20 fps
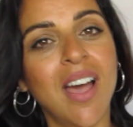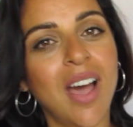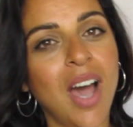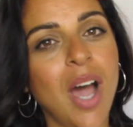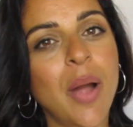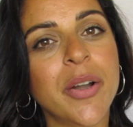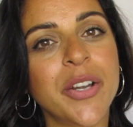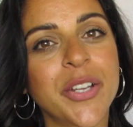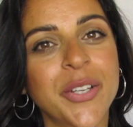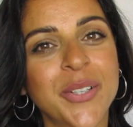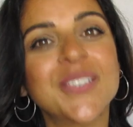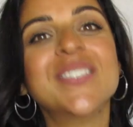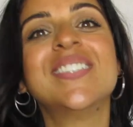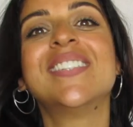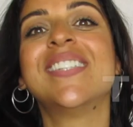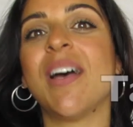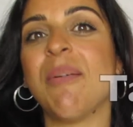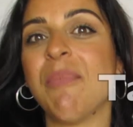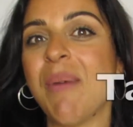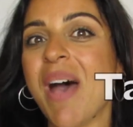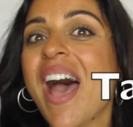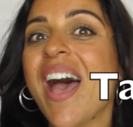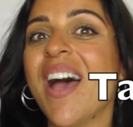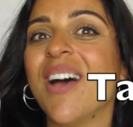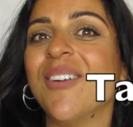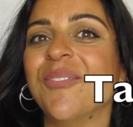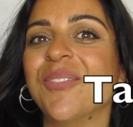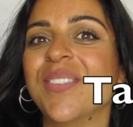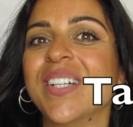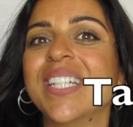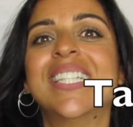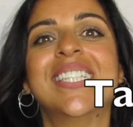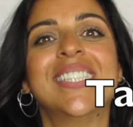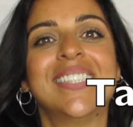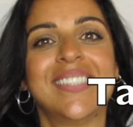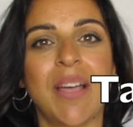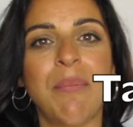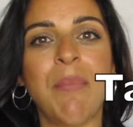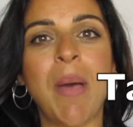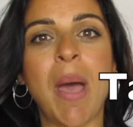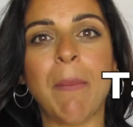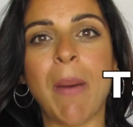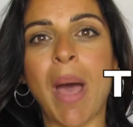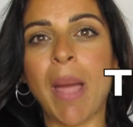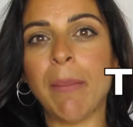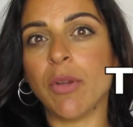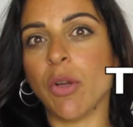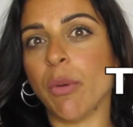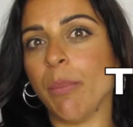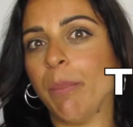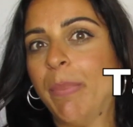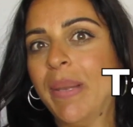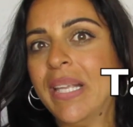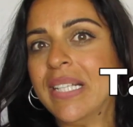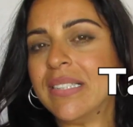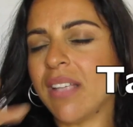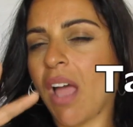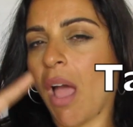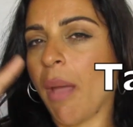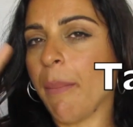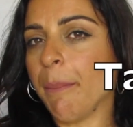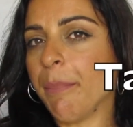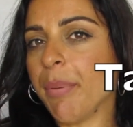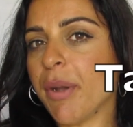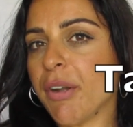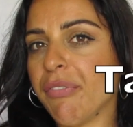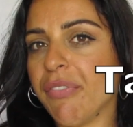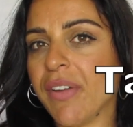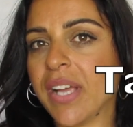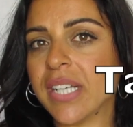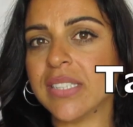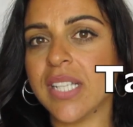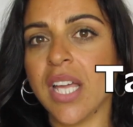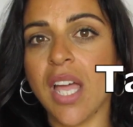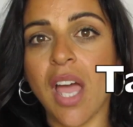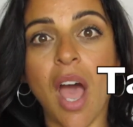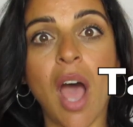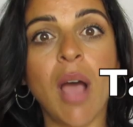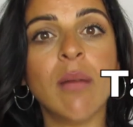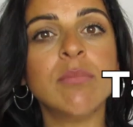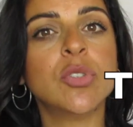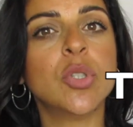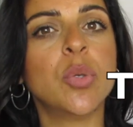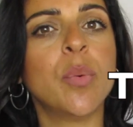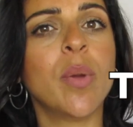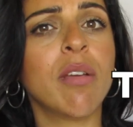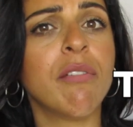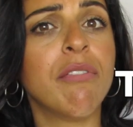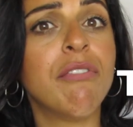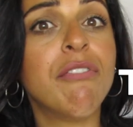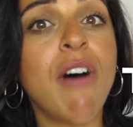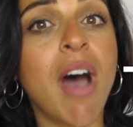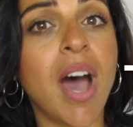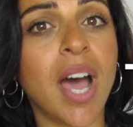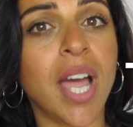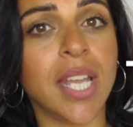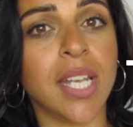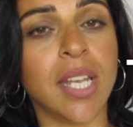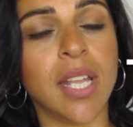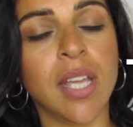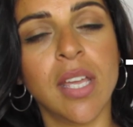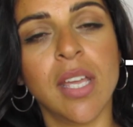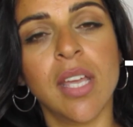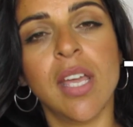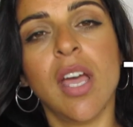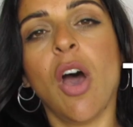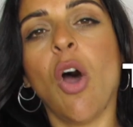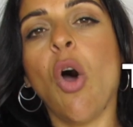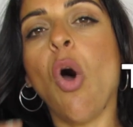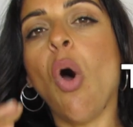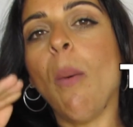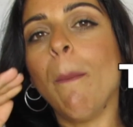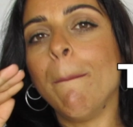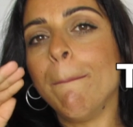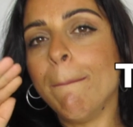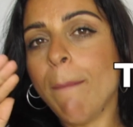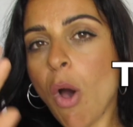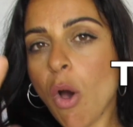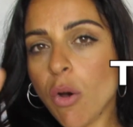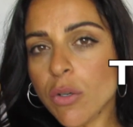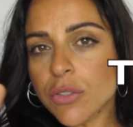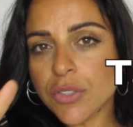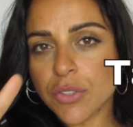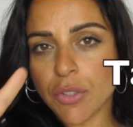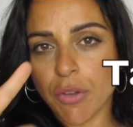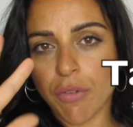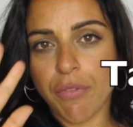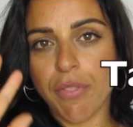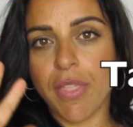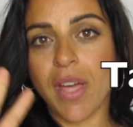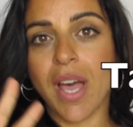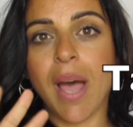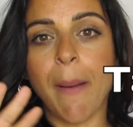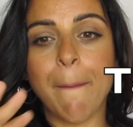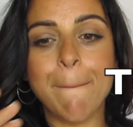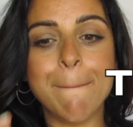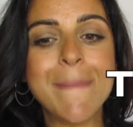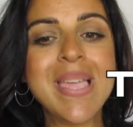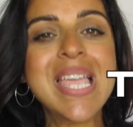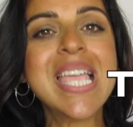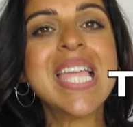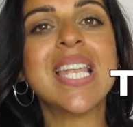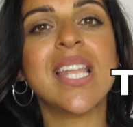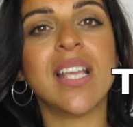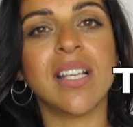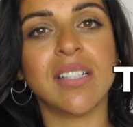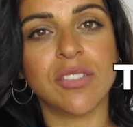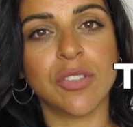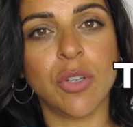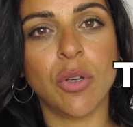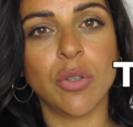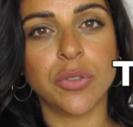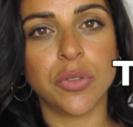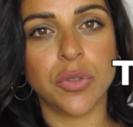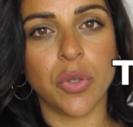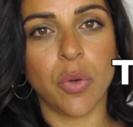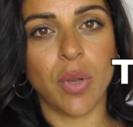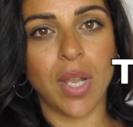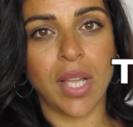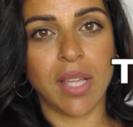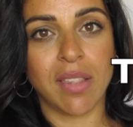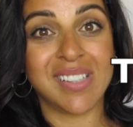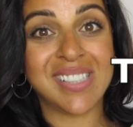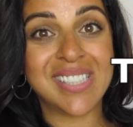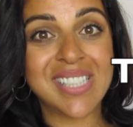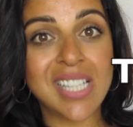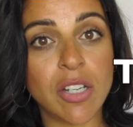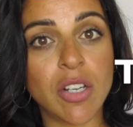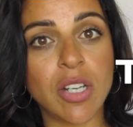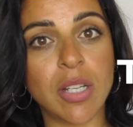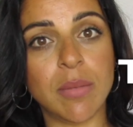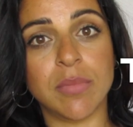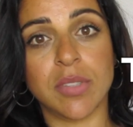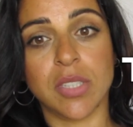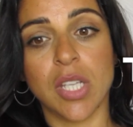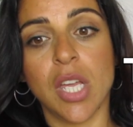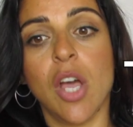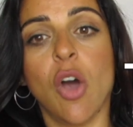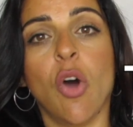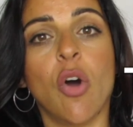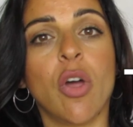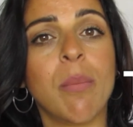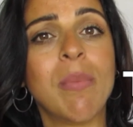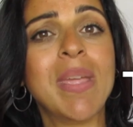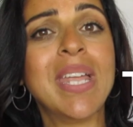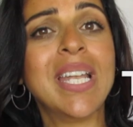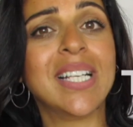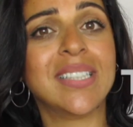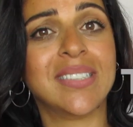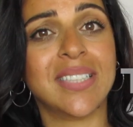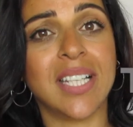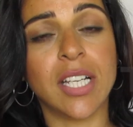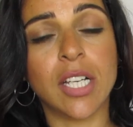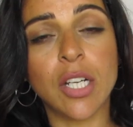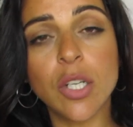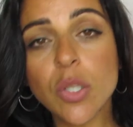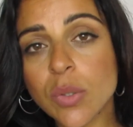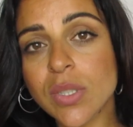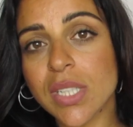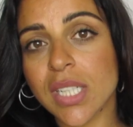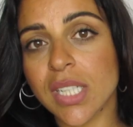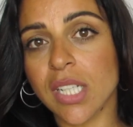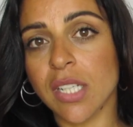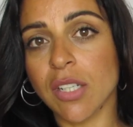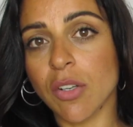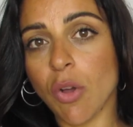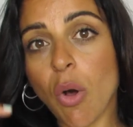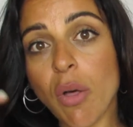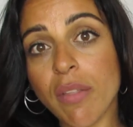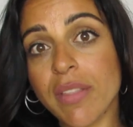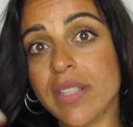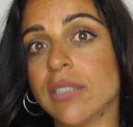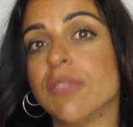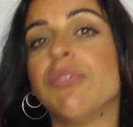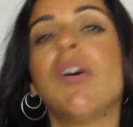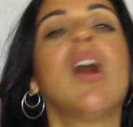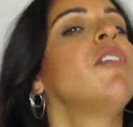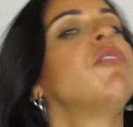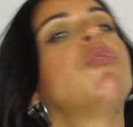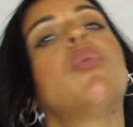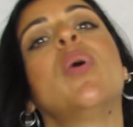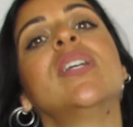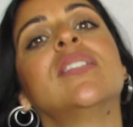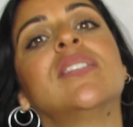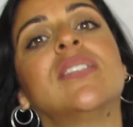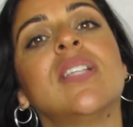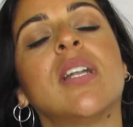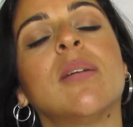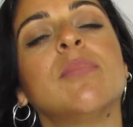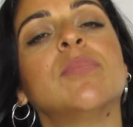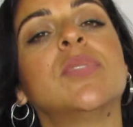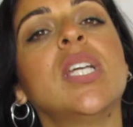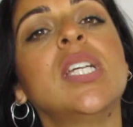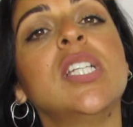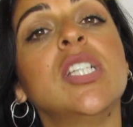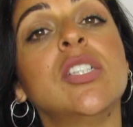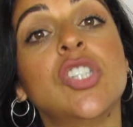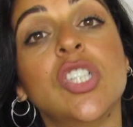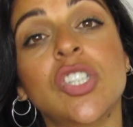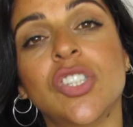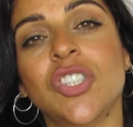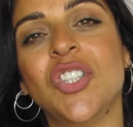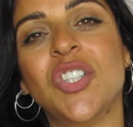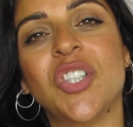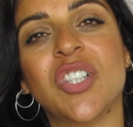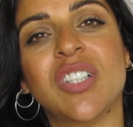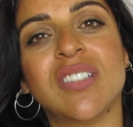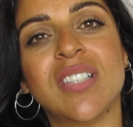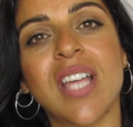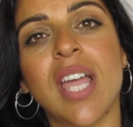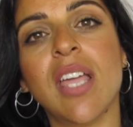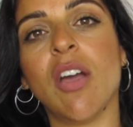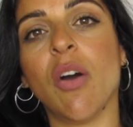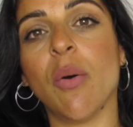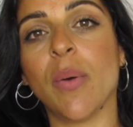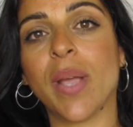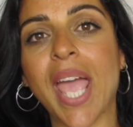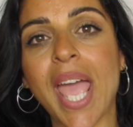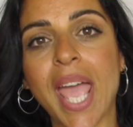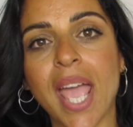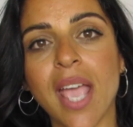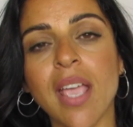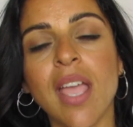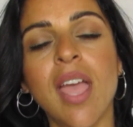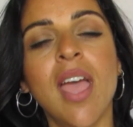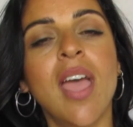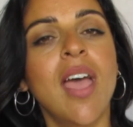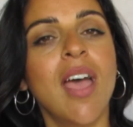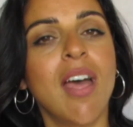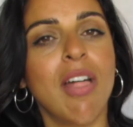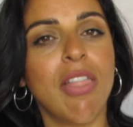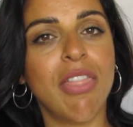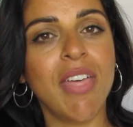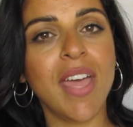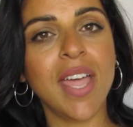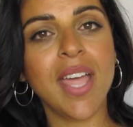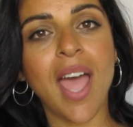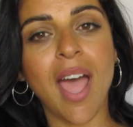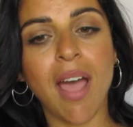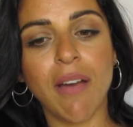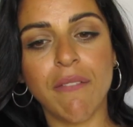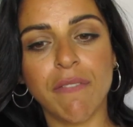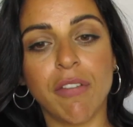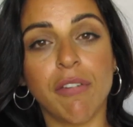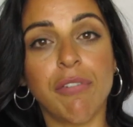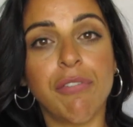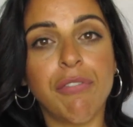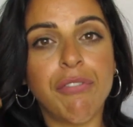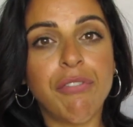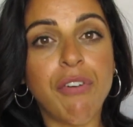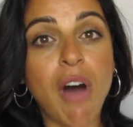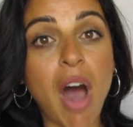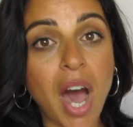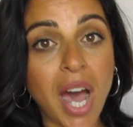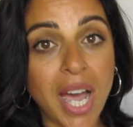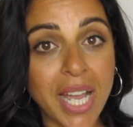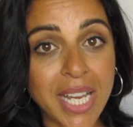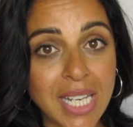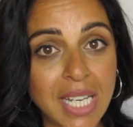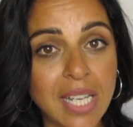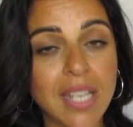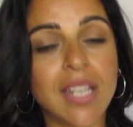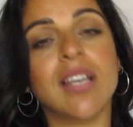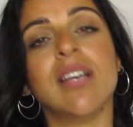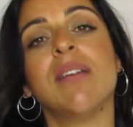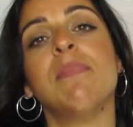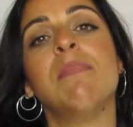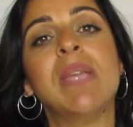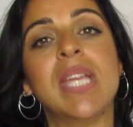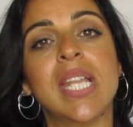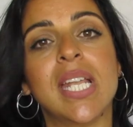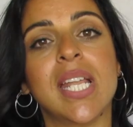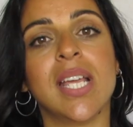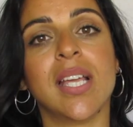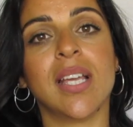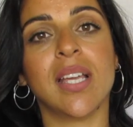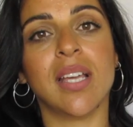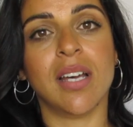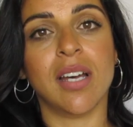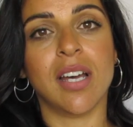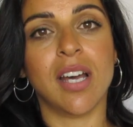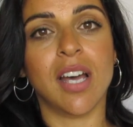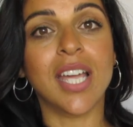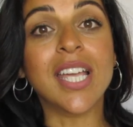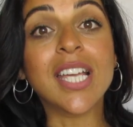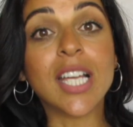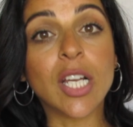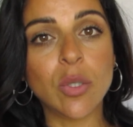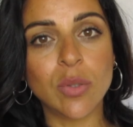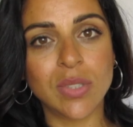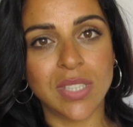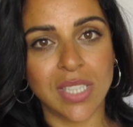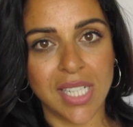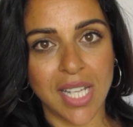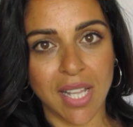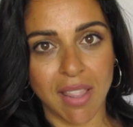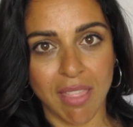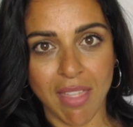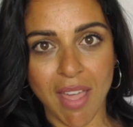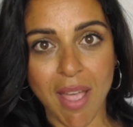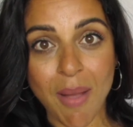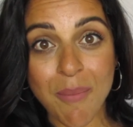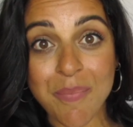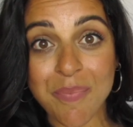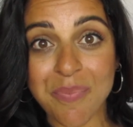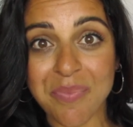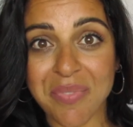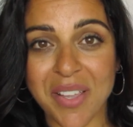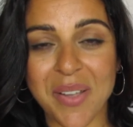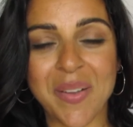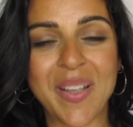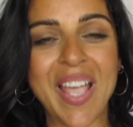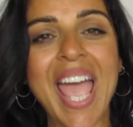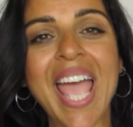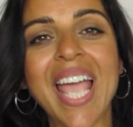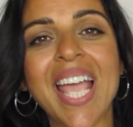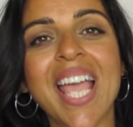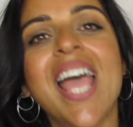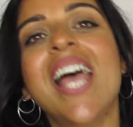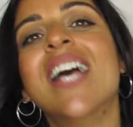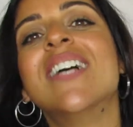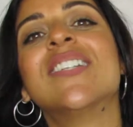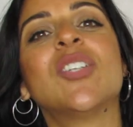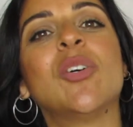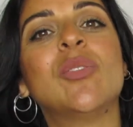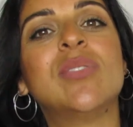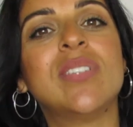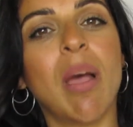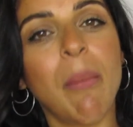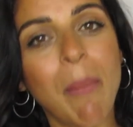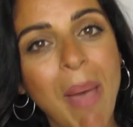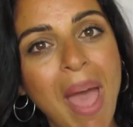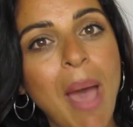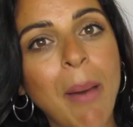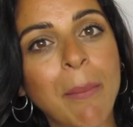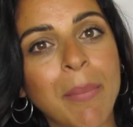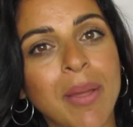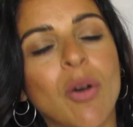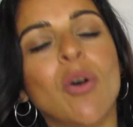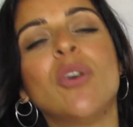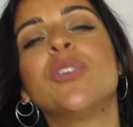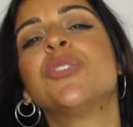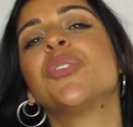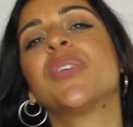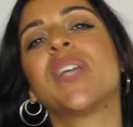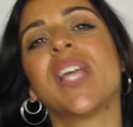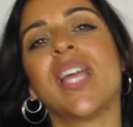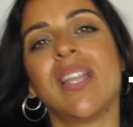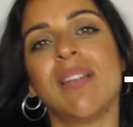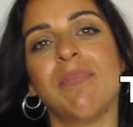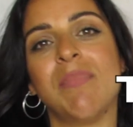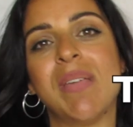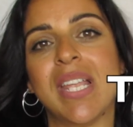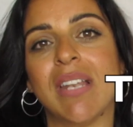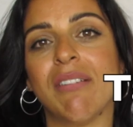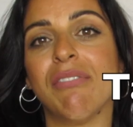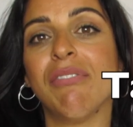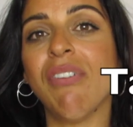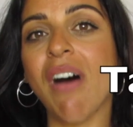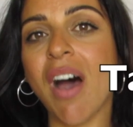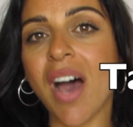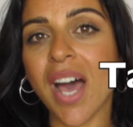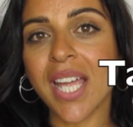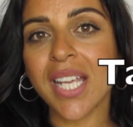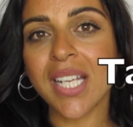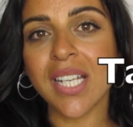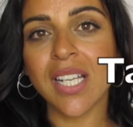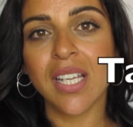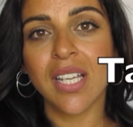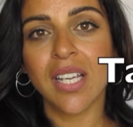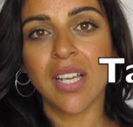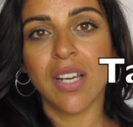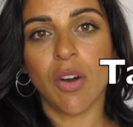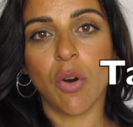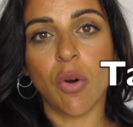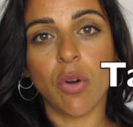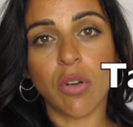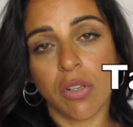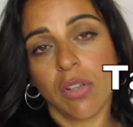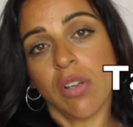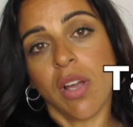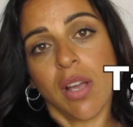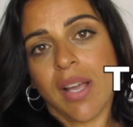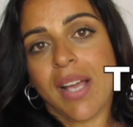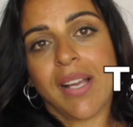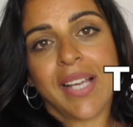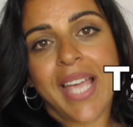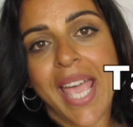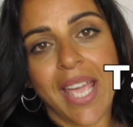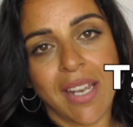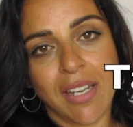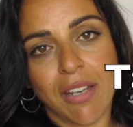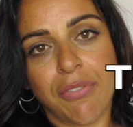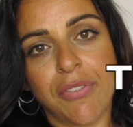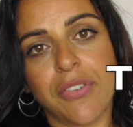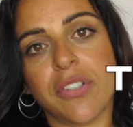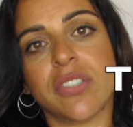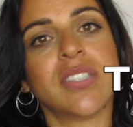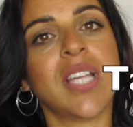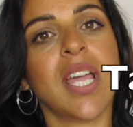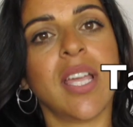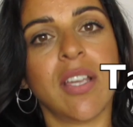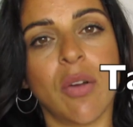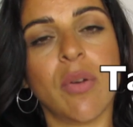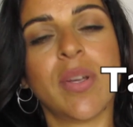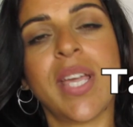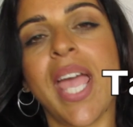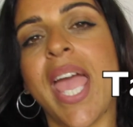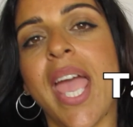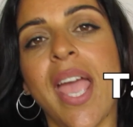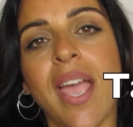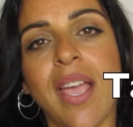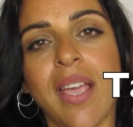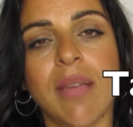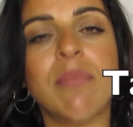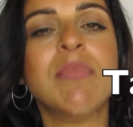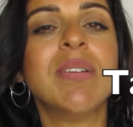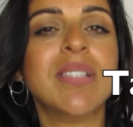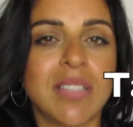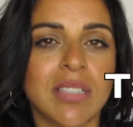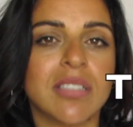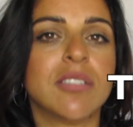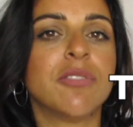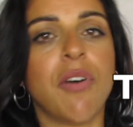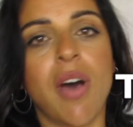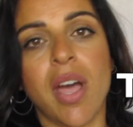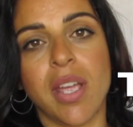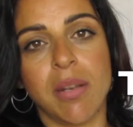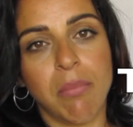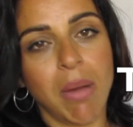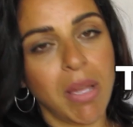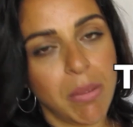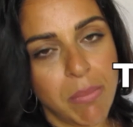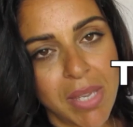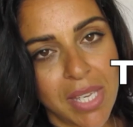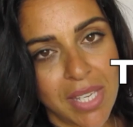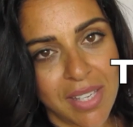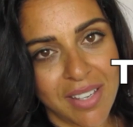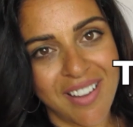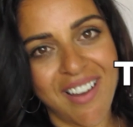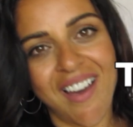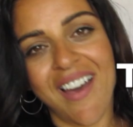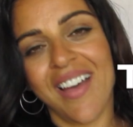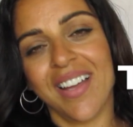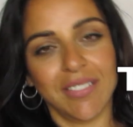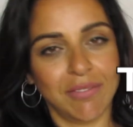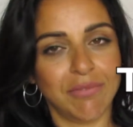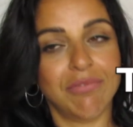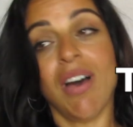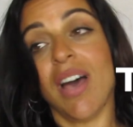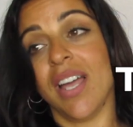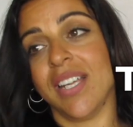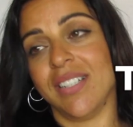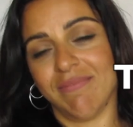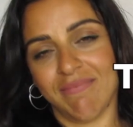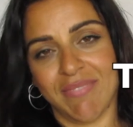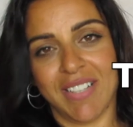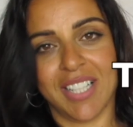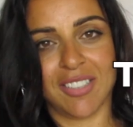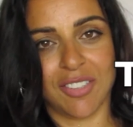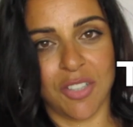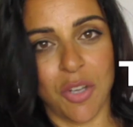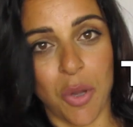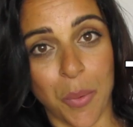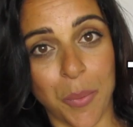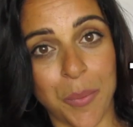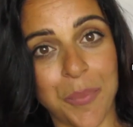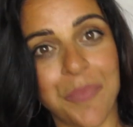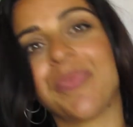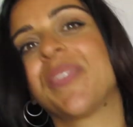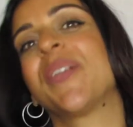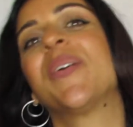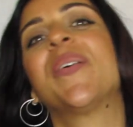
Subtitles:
How are you? Tamam, tamam. I'm complete, I'm perfect, I'm doing fine. Most of the meanings also, like the synonyms or meanings included in all these 5 ways that I'm teaching you to say okay, they have the fine meaning included in them. Okay, so tamam, it also can mean fine, or again, if you're saying okay, it means it's fine by me, fine, let's go.